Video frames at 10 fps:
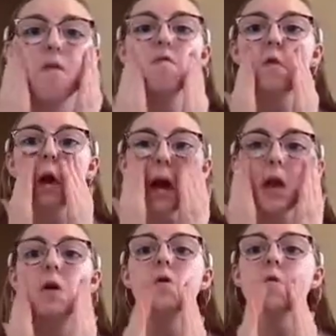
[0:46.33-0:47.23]
for
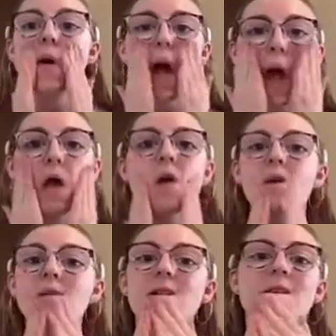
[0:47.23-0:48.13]
you.
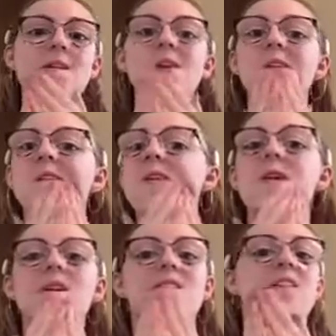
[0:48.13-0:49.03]

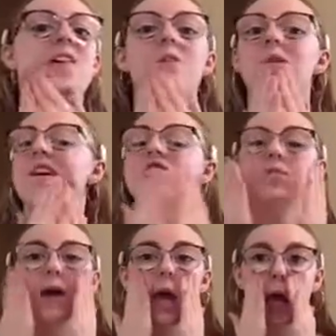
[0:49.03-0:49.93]
I've already washed
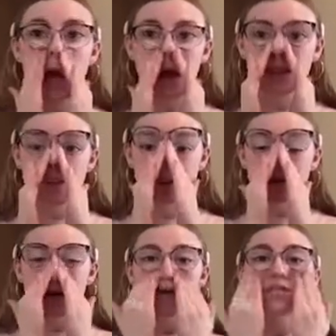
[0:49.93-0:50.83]
my hands. You should
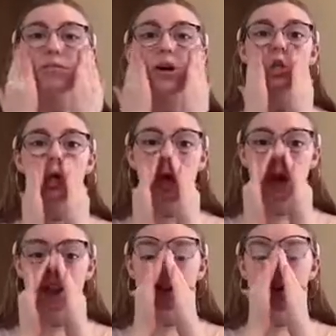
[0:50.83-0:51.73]
always wash your
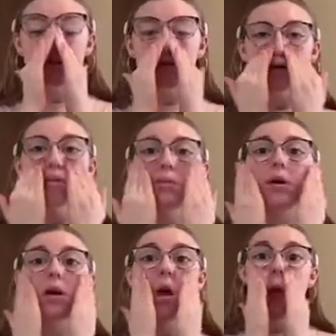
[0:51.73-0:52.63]
hands before you
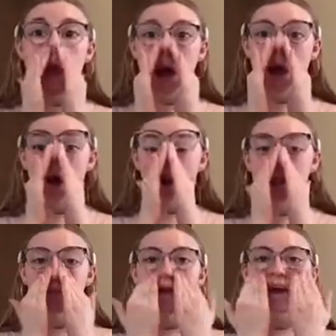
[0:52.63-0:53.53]
put on your
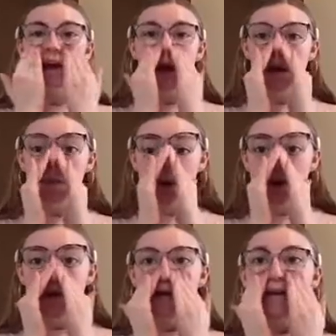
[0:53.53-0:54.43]
makeup.
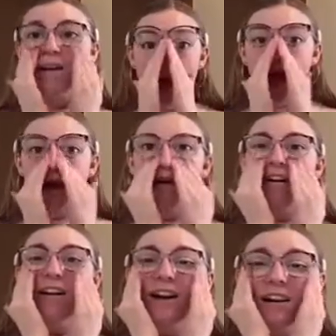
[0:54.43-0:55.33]

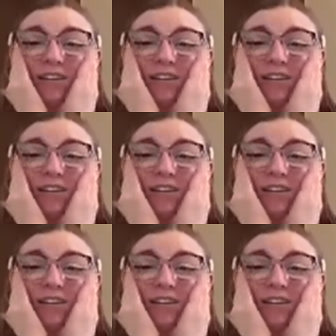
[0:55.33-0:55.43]
Alright.